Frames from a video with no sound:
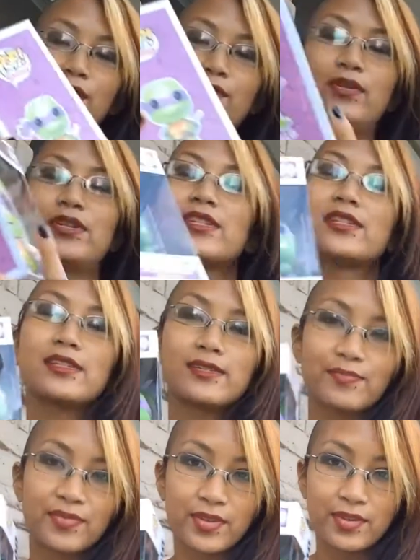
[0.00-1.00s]
first,
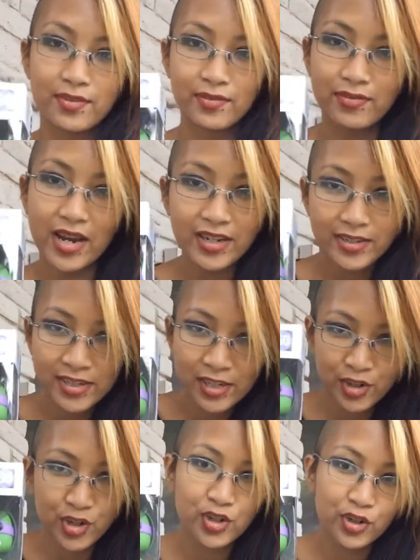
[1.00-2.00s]
Final
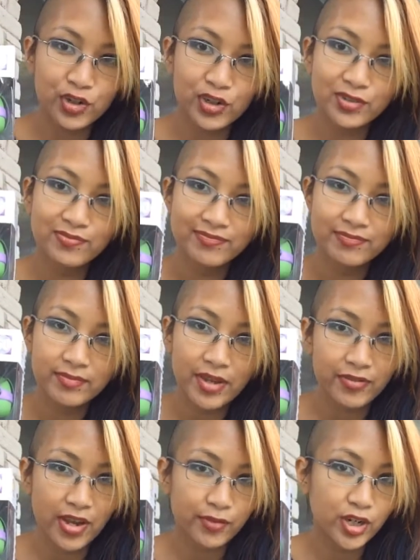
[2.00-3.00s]
Ninja Turtle, my
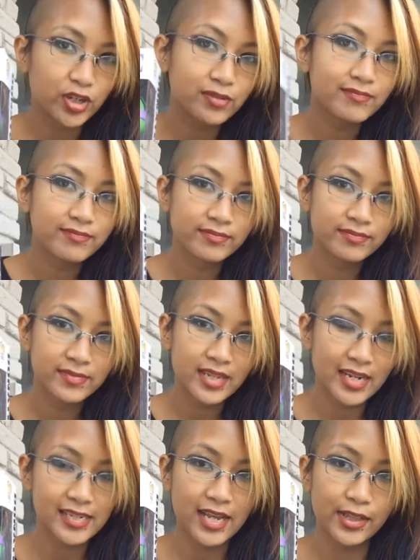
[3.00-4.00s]
favorite,
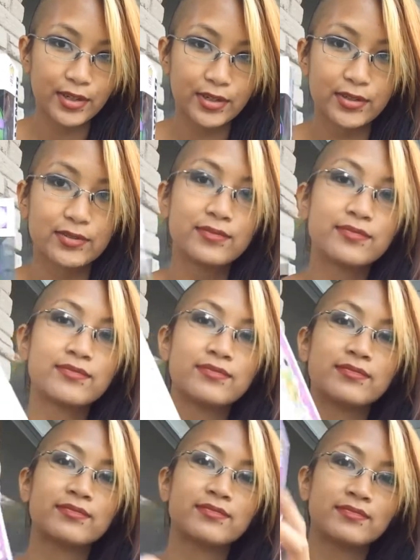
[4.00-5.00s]
Donatello.
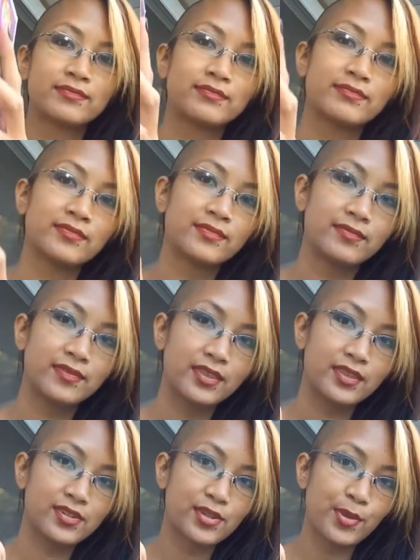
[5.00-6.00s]

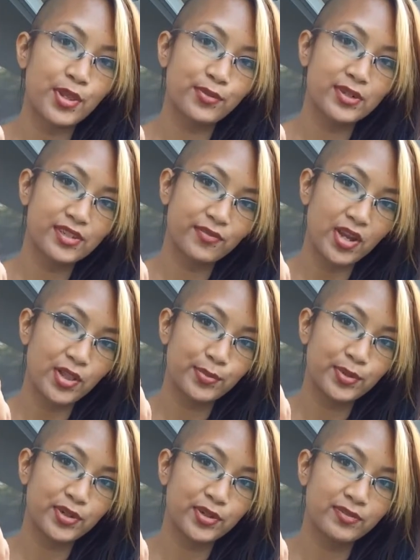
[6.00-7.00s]
There's some other ones
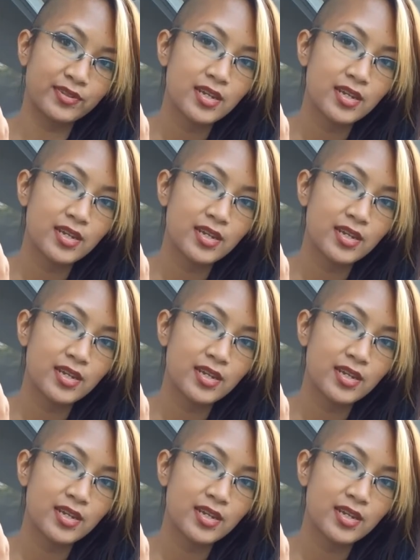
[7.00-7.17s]
available.